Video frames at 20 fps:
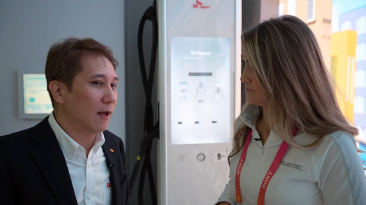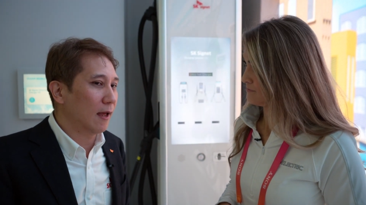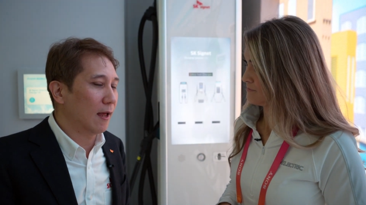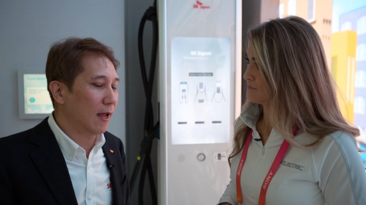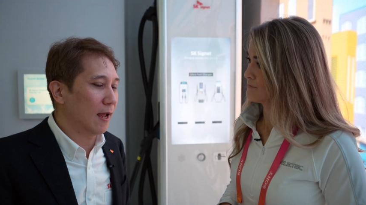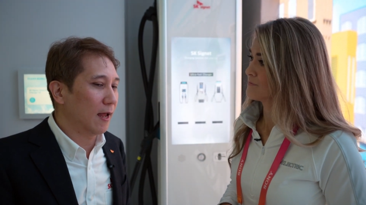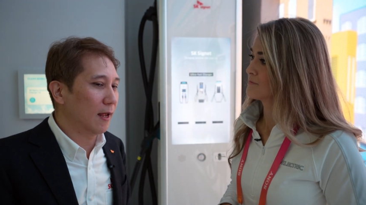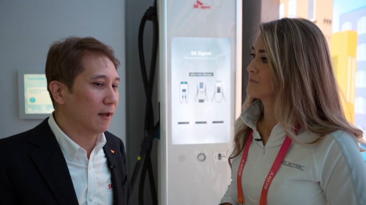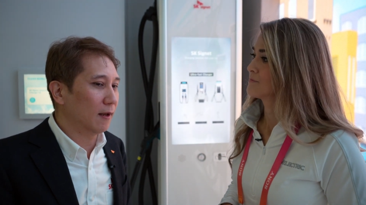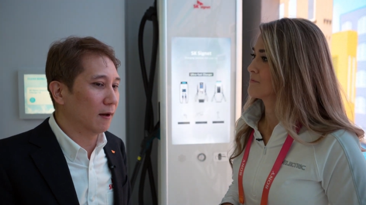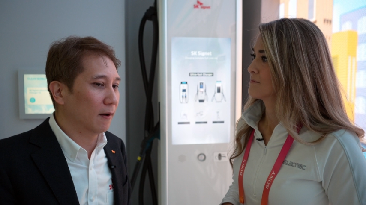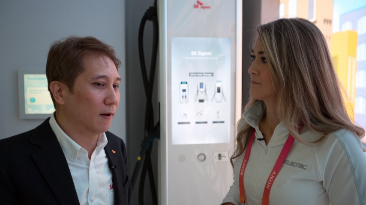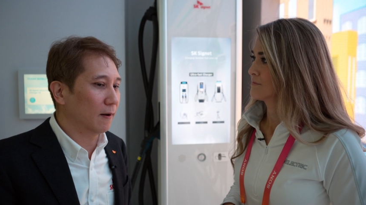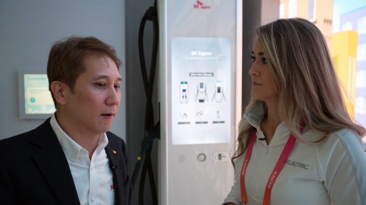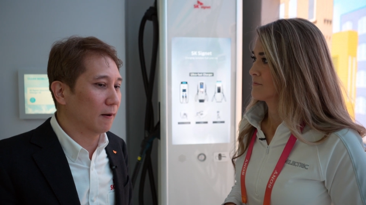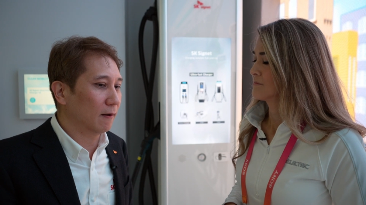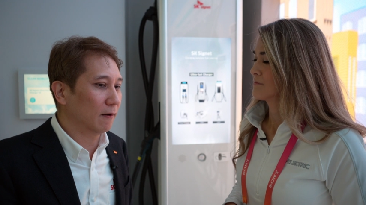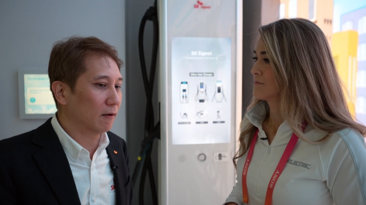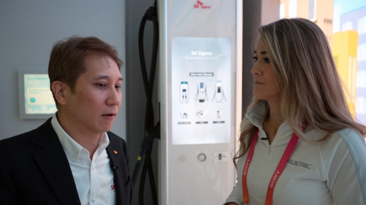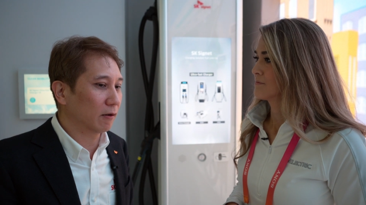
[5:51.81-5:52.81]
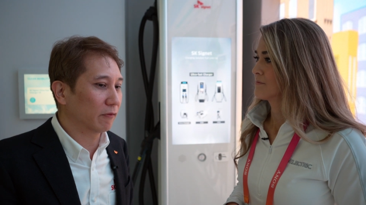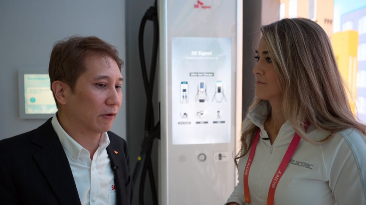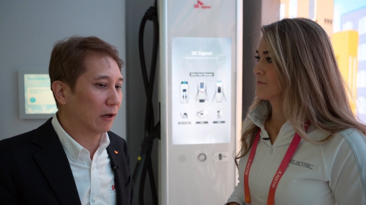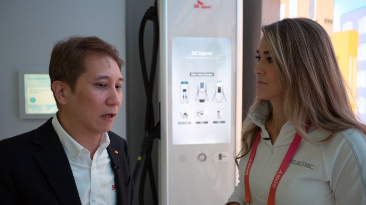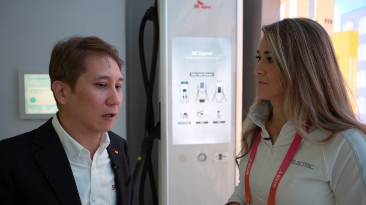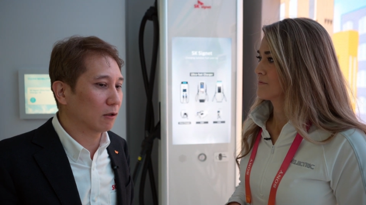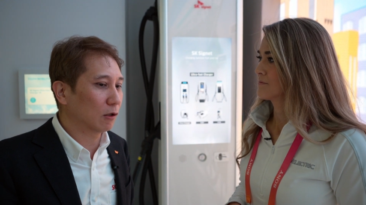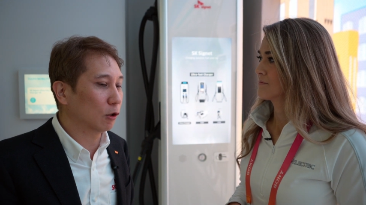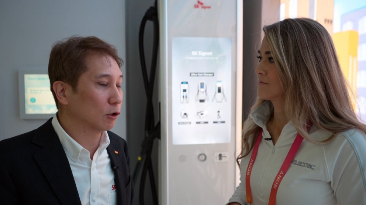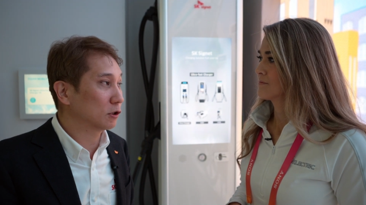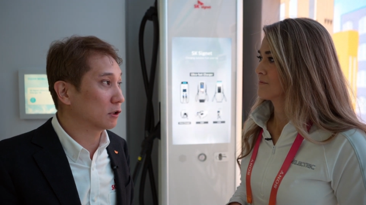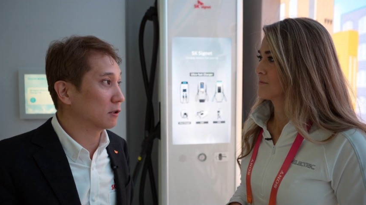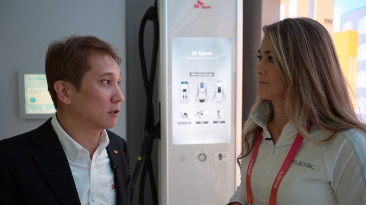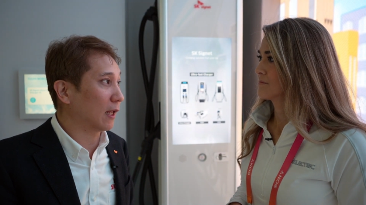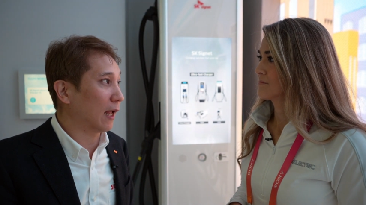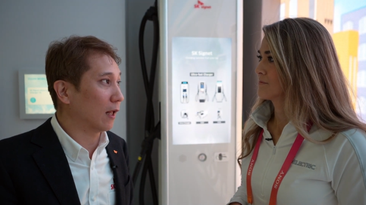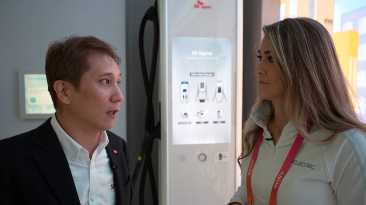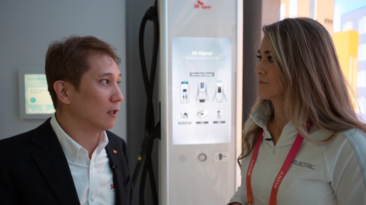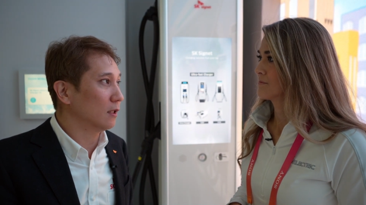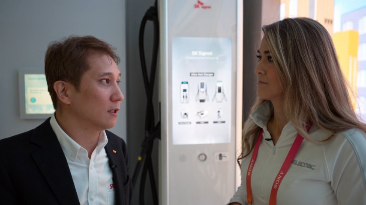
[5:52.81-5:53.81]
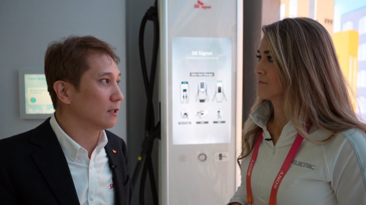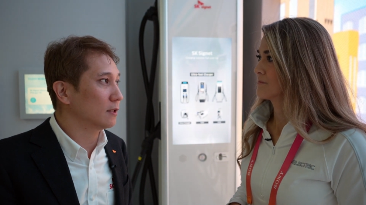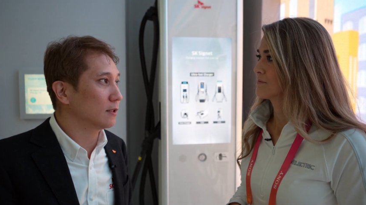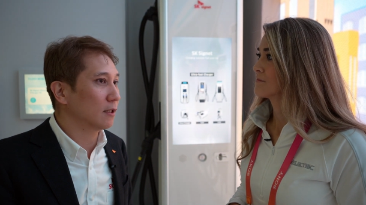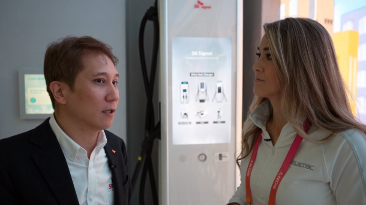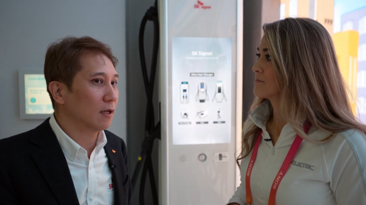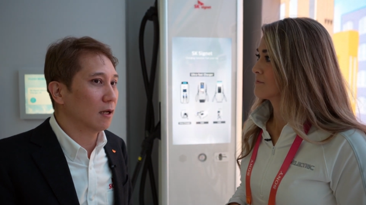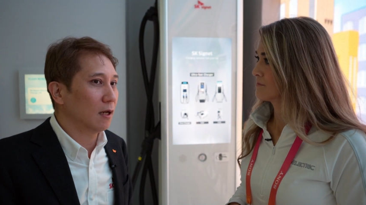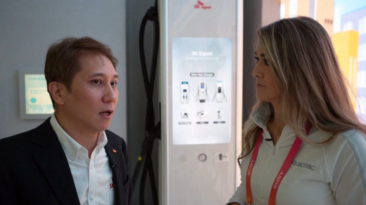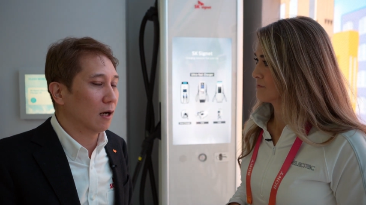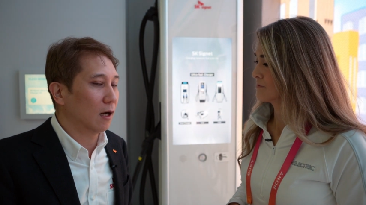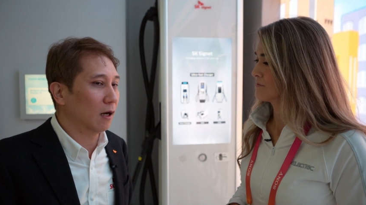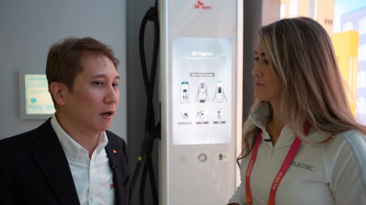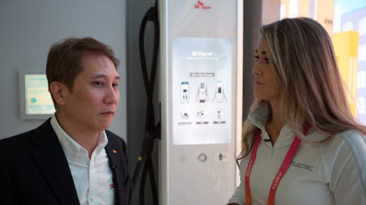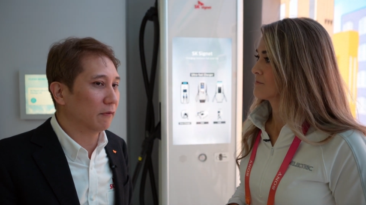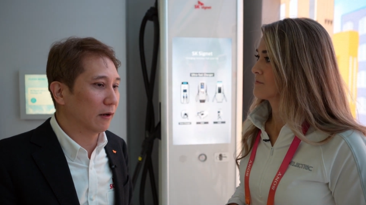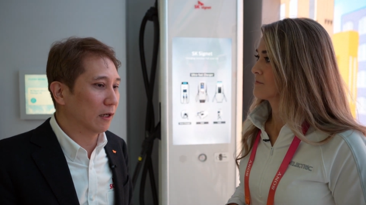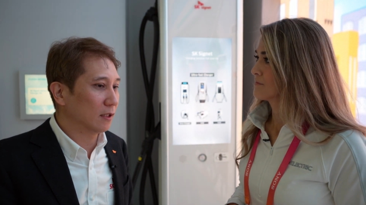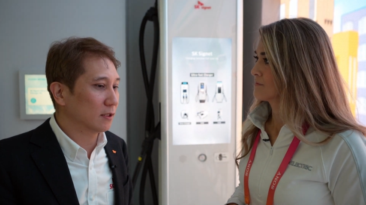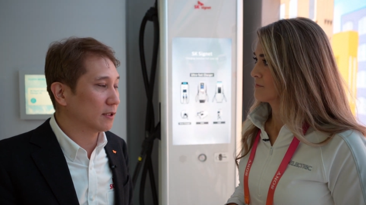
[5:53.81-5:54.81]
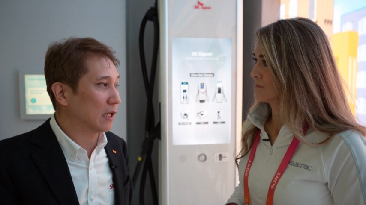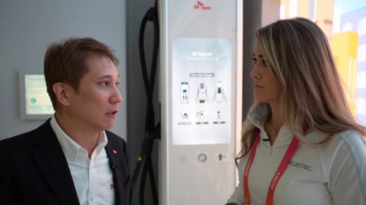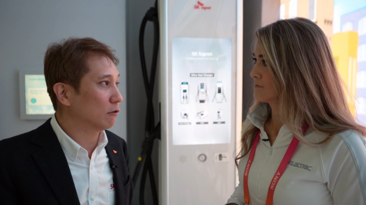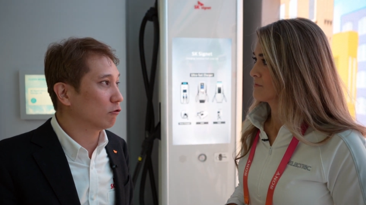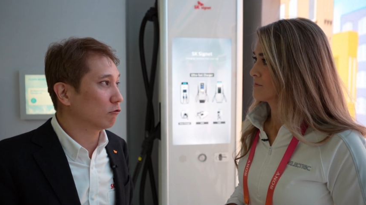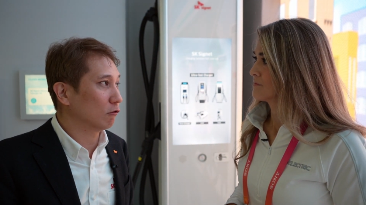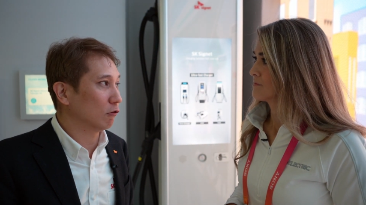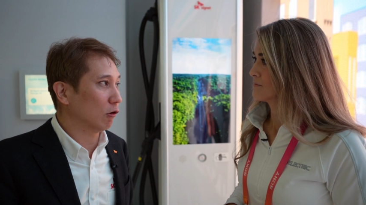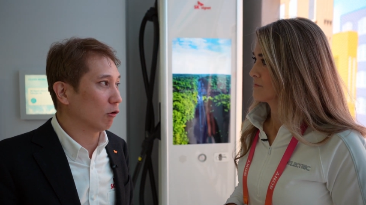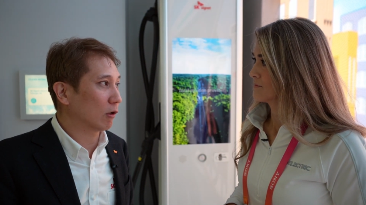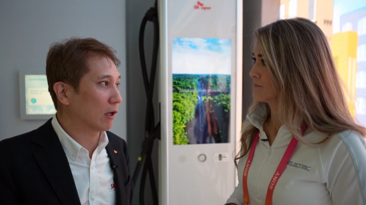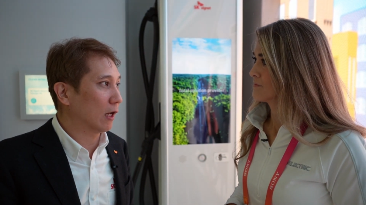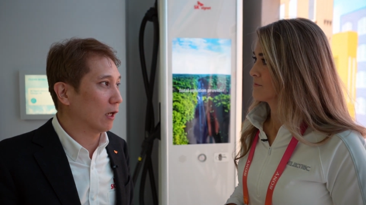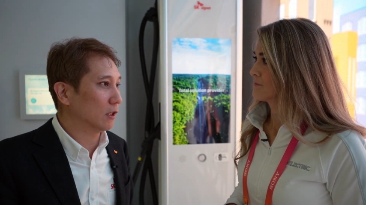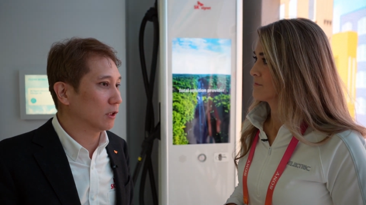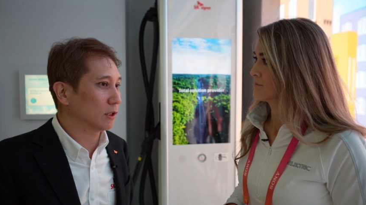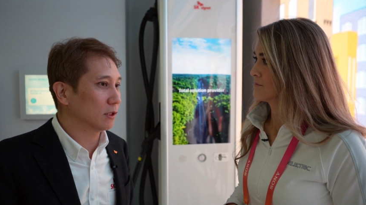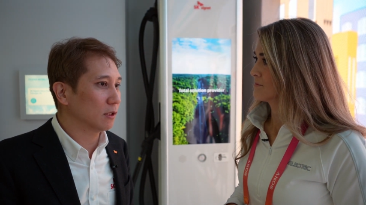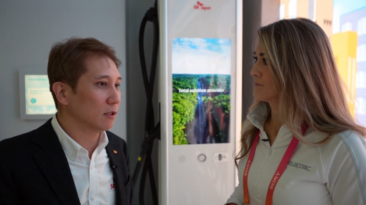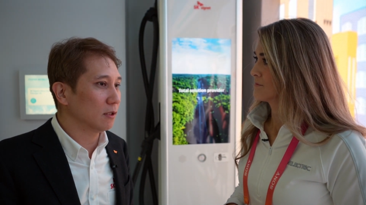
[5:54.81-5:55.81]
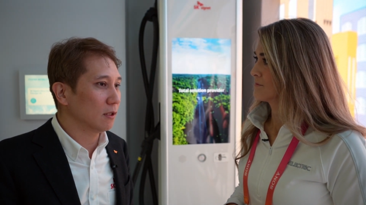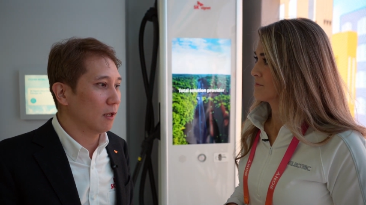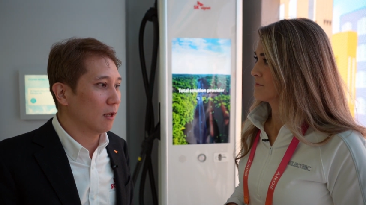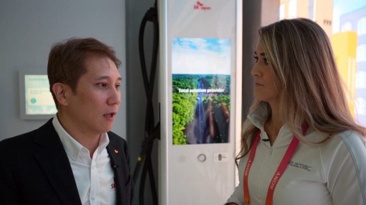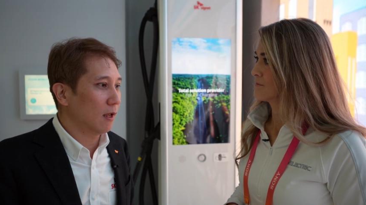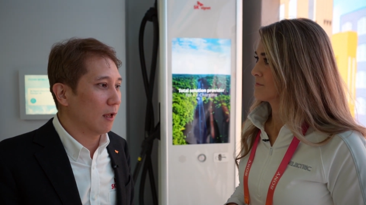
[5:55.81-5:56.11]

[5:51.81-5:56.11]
Speaker 1: and very close to Dallas, a very central location.